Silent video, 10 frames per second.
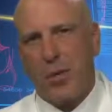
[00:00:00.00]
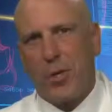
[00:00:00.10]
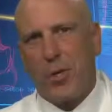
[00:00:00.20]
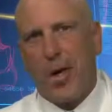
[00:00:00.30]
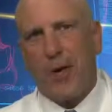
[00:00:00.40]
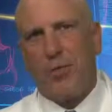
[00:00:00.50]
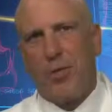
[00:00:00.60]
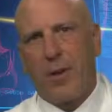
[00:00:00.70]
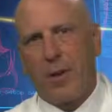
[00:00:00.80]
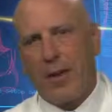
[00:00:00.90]
when you have
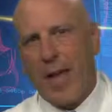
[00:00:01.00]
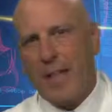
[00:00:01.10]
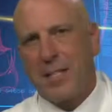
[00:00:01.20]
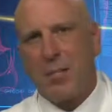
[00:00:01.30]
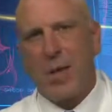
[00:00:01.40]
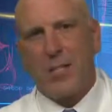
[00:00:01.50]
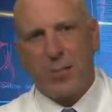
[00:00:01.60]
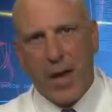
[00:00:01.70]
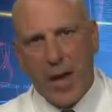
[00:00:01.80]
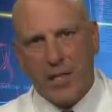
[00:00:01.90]
an acid-base
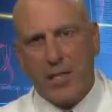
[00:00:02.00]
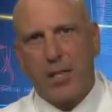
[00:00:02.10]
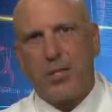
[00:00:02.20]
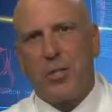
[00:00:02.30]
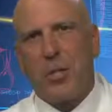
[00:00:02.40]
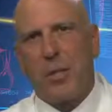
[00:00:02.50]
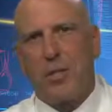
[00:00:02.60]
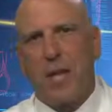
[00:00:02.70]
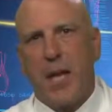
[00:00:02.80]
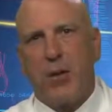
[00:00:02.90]
reaction and the two come
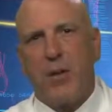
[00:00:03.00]
together,